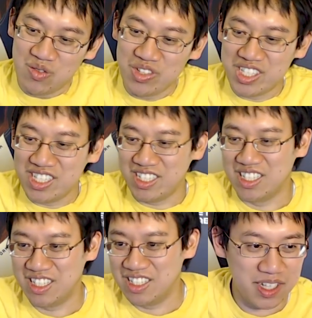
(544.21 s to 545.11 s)
We'll see.
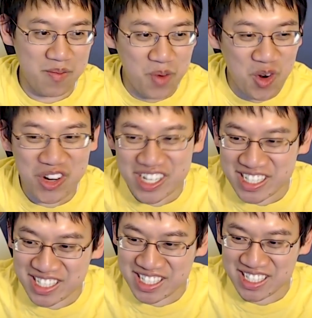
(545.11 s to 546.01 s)

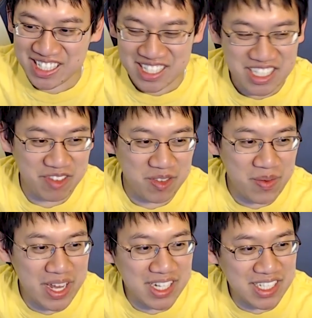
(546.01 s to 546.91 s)
Temporus, 7
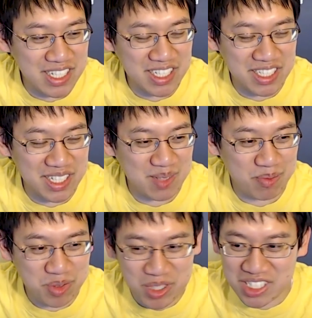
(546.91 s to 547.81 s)
mana, 6 6
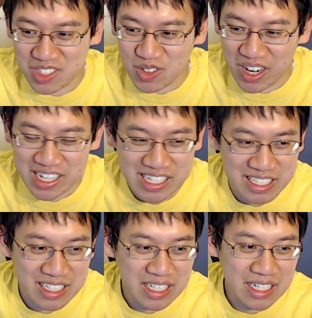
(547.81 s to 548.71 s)
Priest Dragon.